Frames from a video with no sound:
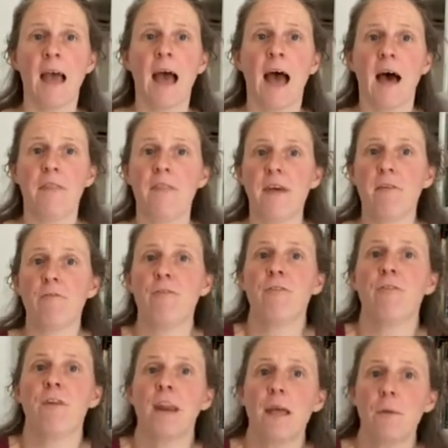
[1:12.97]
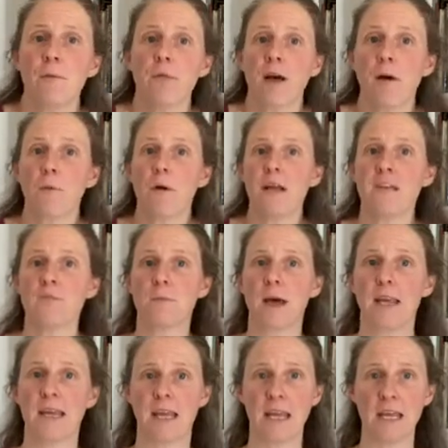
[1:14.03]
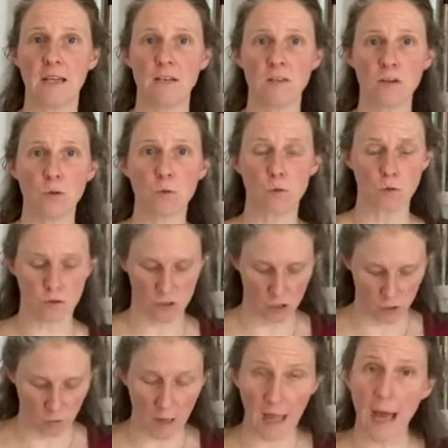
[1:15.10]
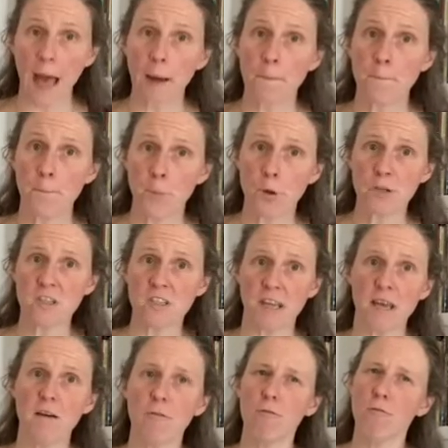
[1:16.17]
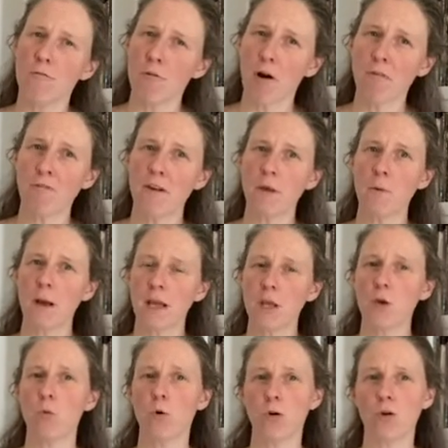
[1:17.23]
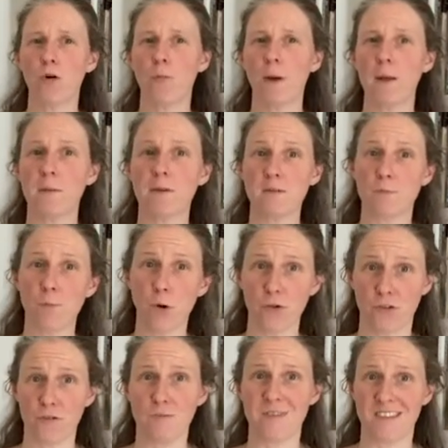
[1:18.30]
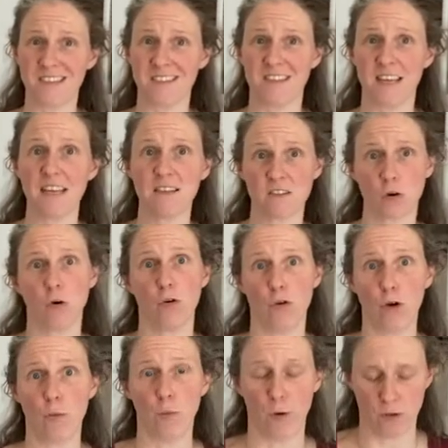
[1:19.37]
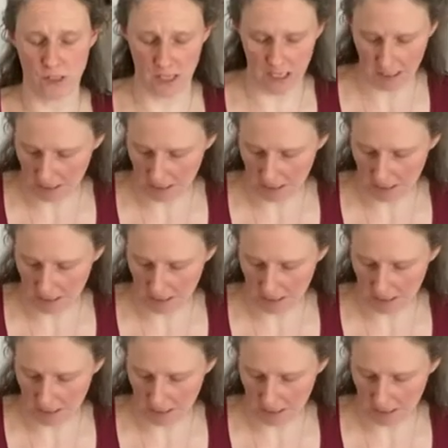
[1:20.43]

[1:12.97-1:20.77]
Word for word: and then flip that waistband in towards you and put it roughly where you want your baby's bottom to sit on your body.